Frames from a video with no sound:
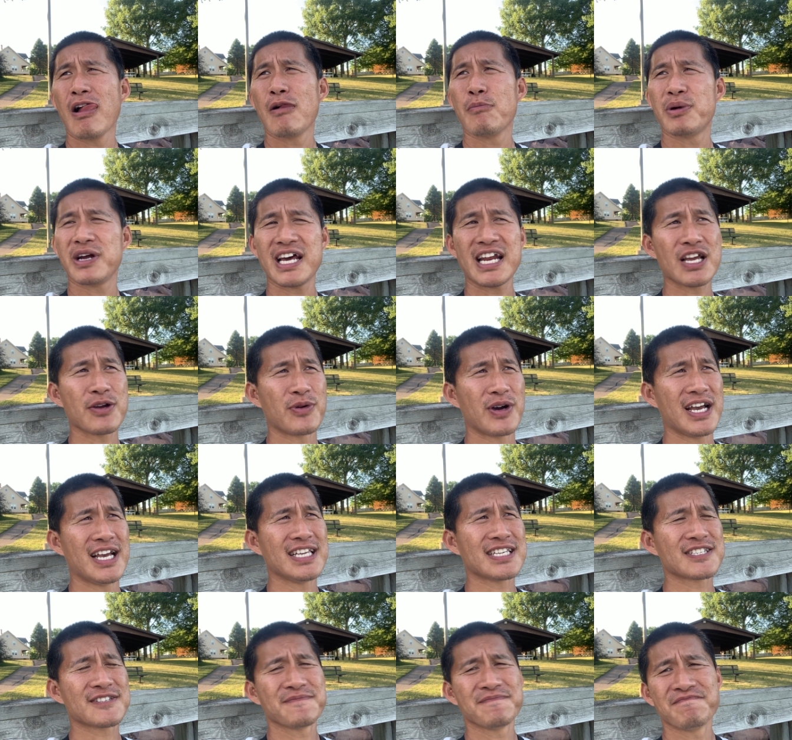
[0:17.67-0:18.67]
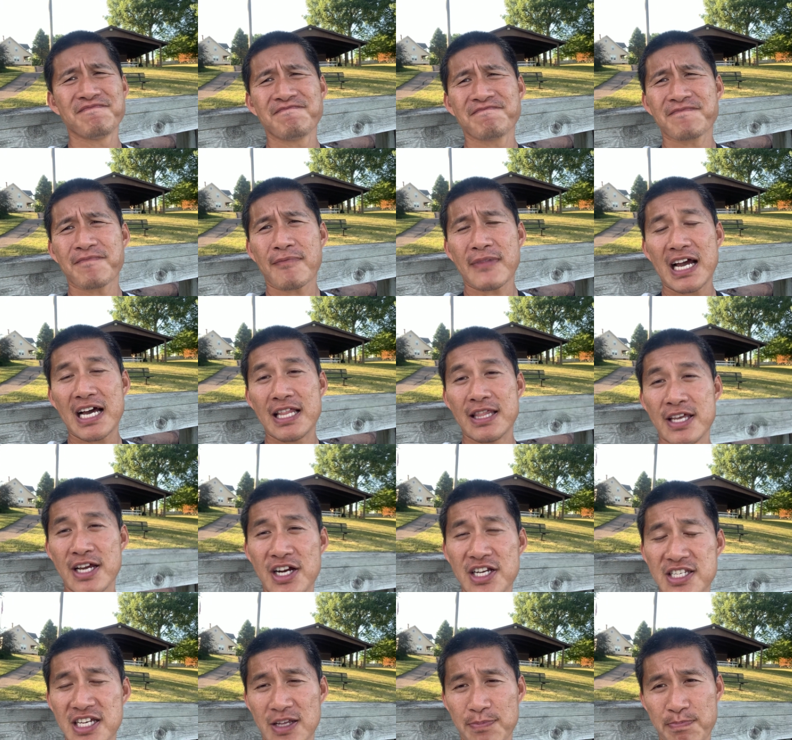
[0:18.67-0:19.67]
But anyways,
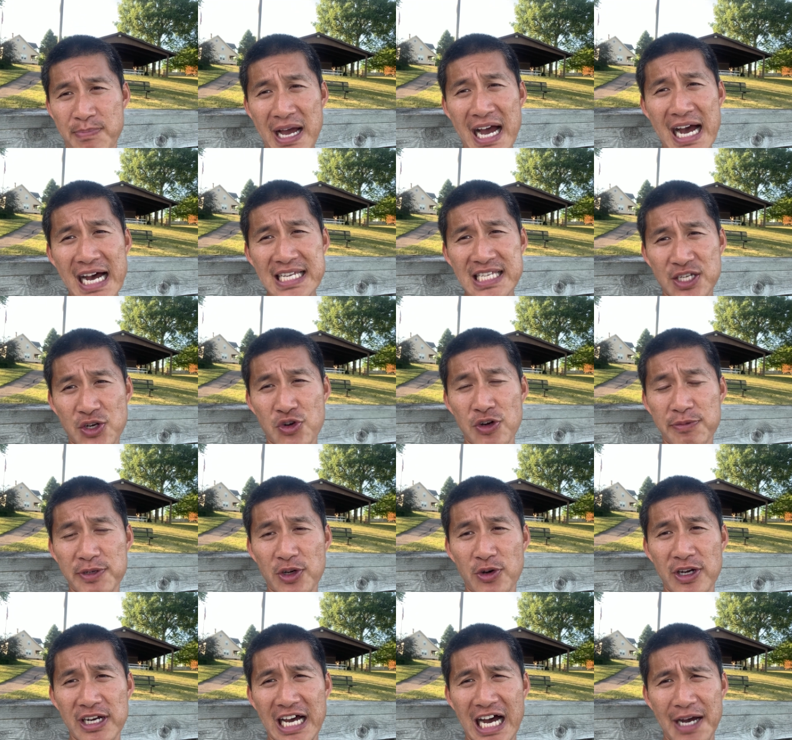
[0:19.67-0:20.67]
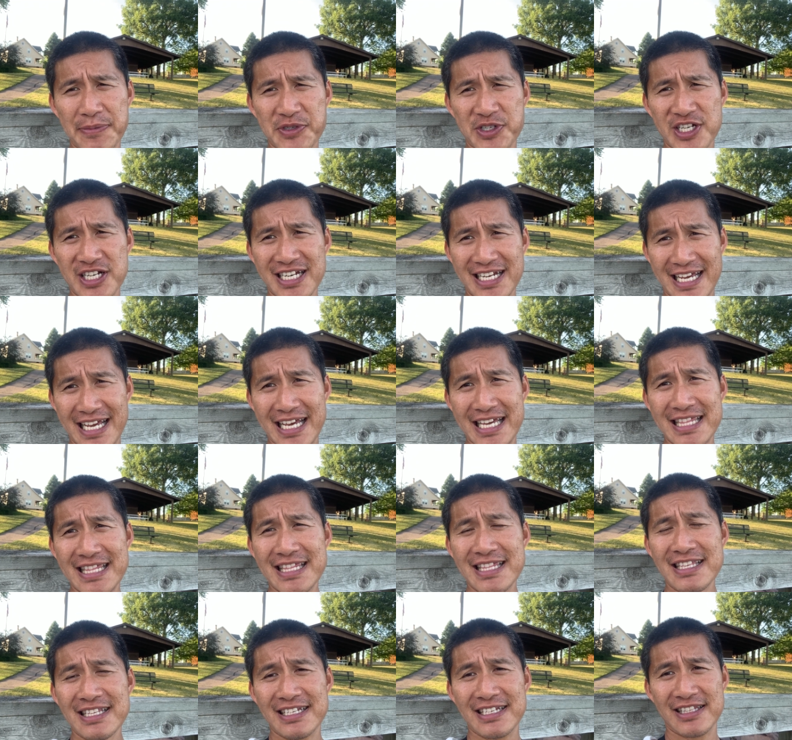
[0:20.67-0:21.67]
there's mass crypto adoption
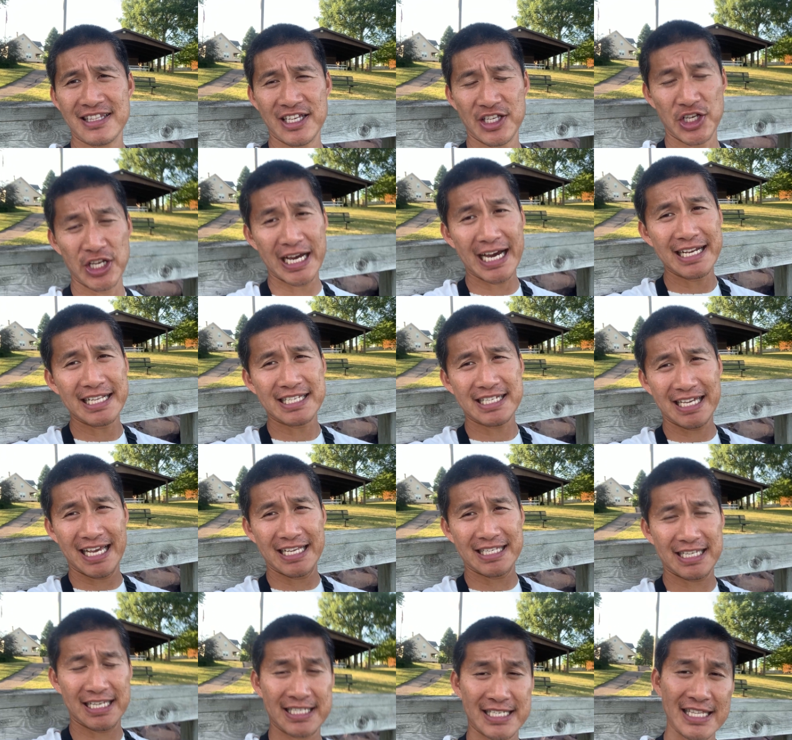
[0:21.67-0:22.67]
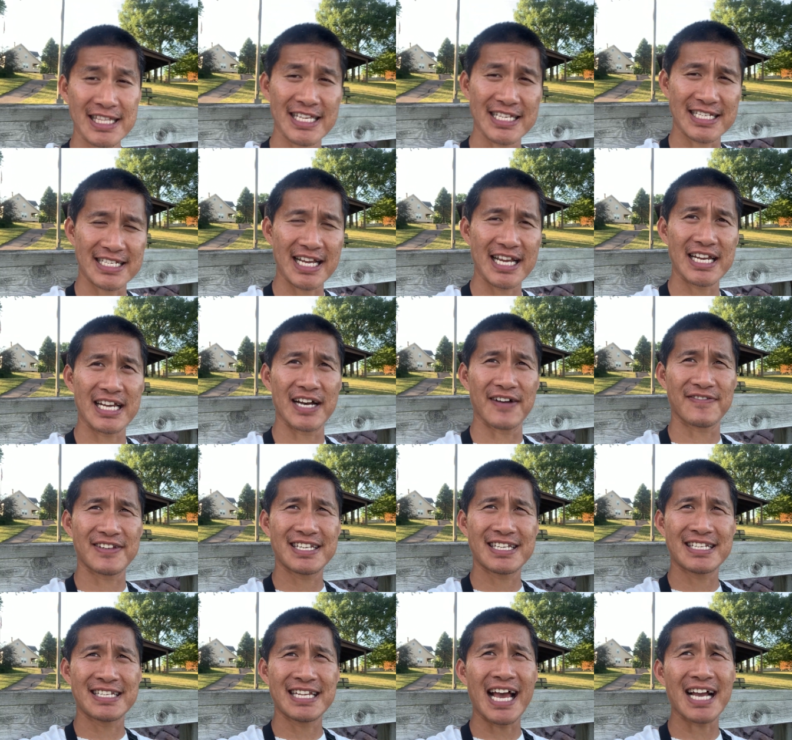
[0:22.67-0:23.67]
in the United States. It's in the state of
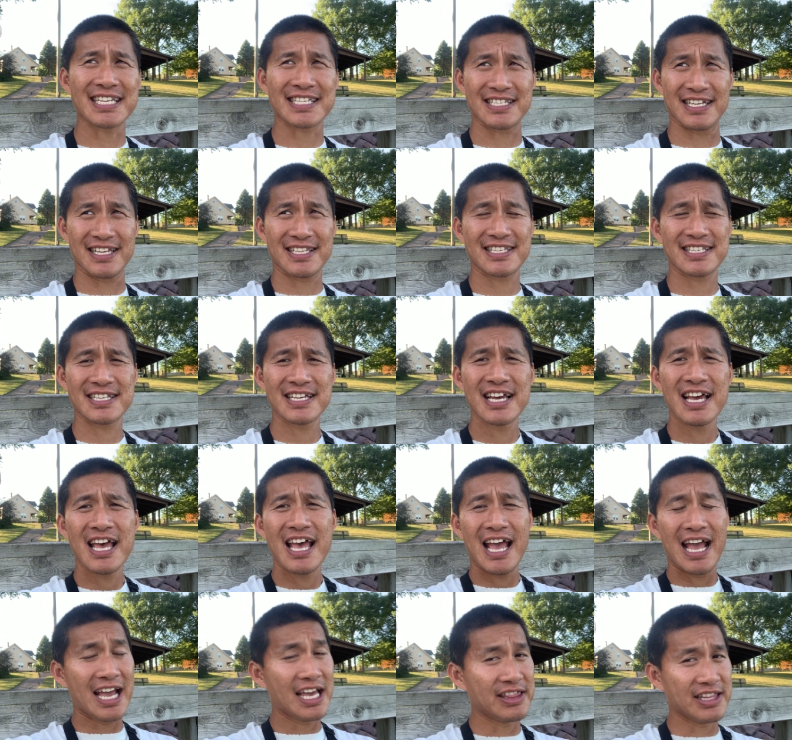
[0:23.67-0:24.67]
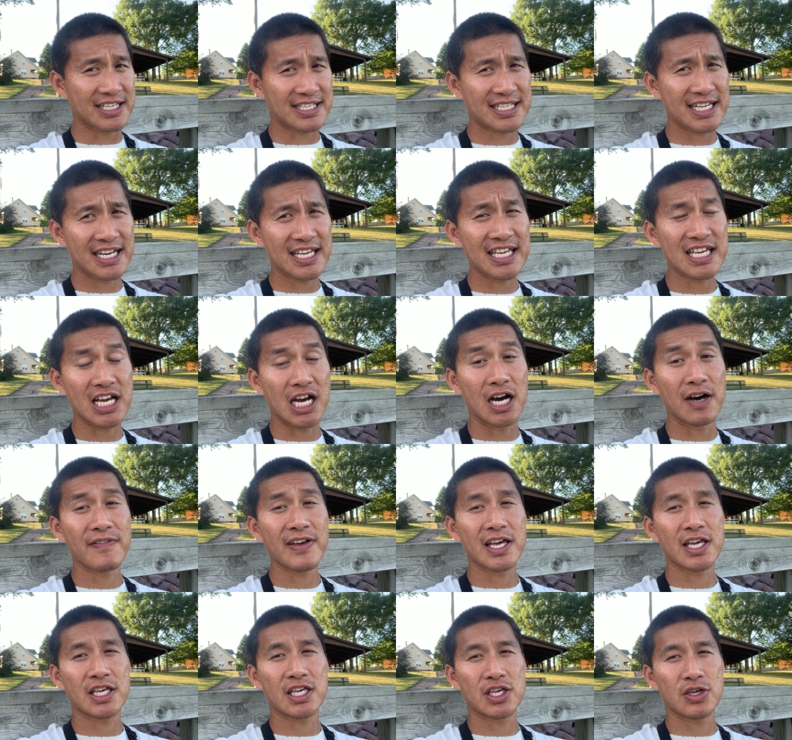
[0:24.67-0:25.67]
Texas, in the city of
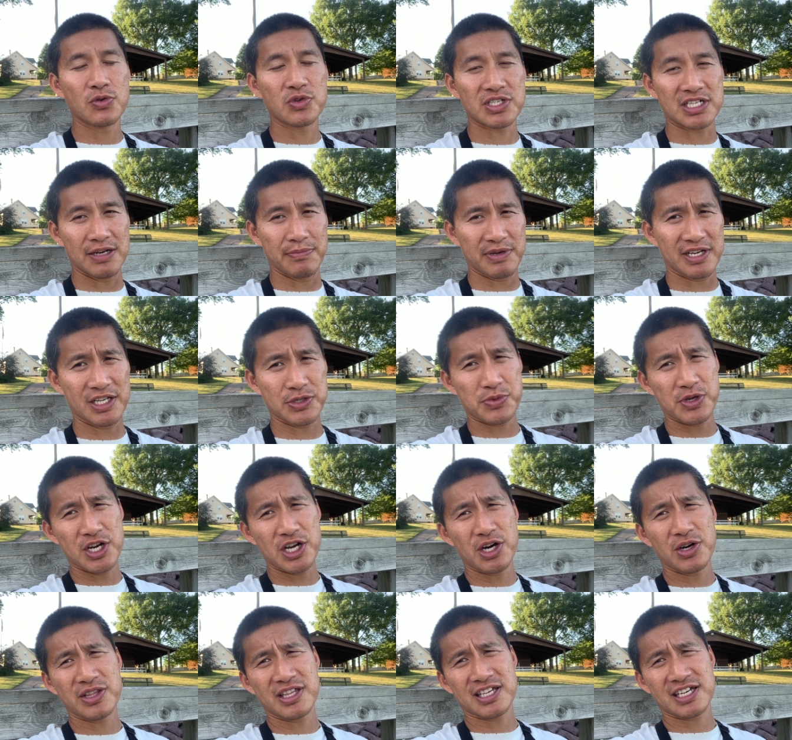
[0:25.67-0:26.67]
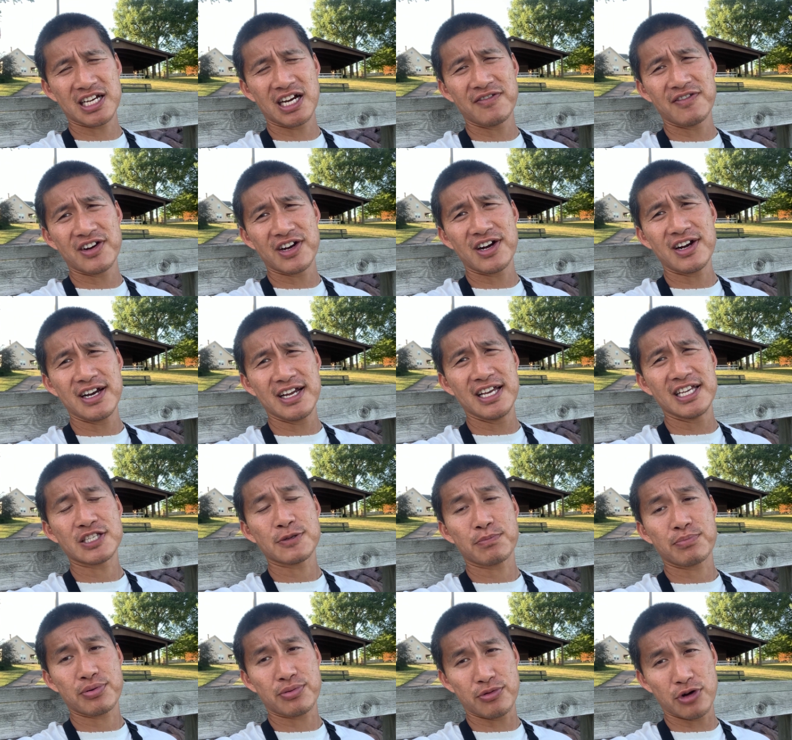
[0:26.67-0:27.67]
Houston, because we know that the governor is
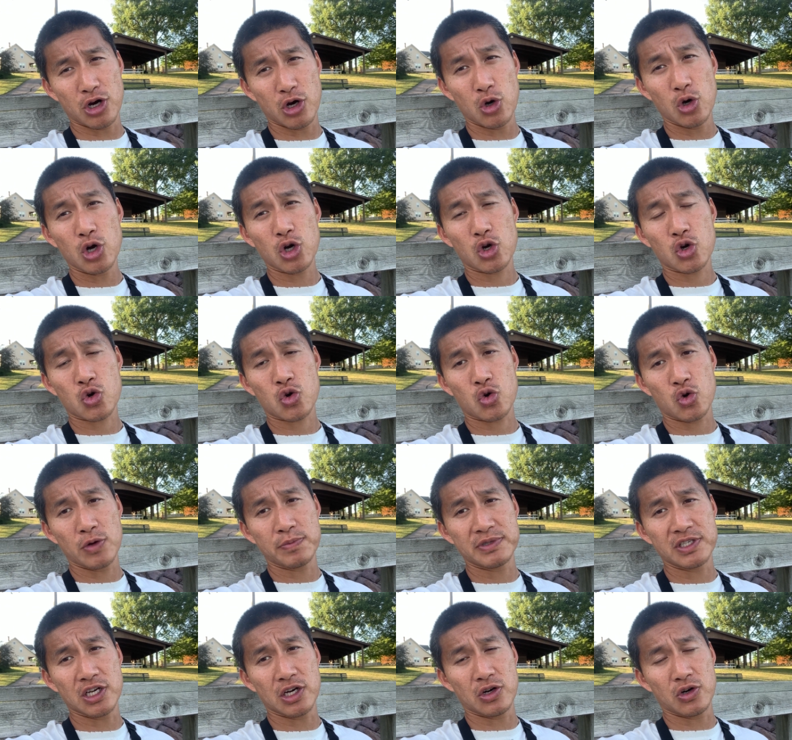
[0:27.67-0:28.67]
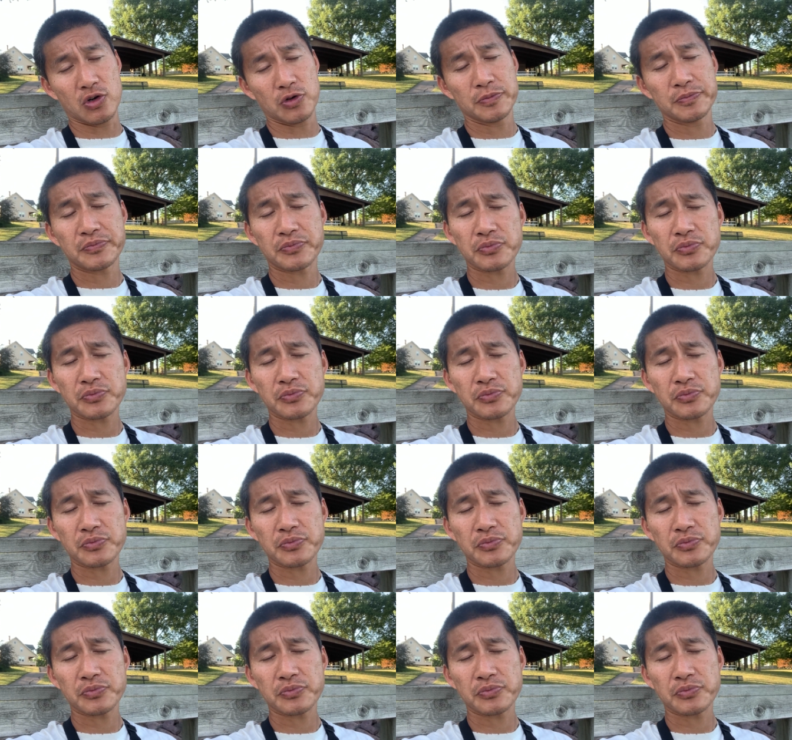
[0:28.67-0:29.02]
pro-crypto.